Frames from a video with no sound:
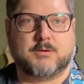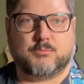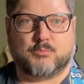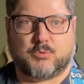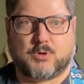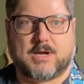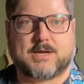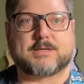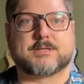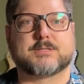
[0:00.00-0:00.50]

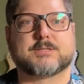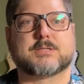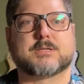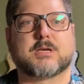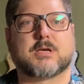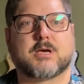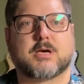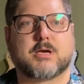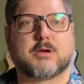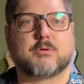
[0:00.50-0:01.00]

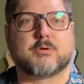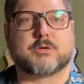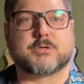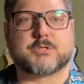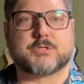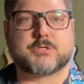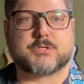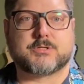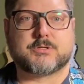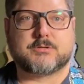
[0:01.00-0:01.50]
practicing
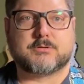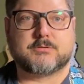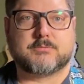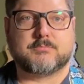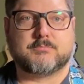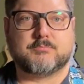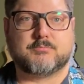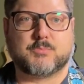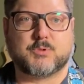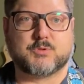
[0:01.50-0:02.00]
Irish
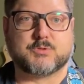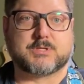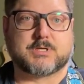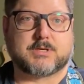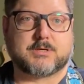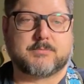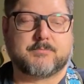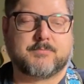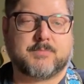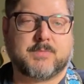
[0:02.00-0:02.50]
music.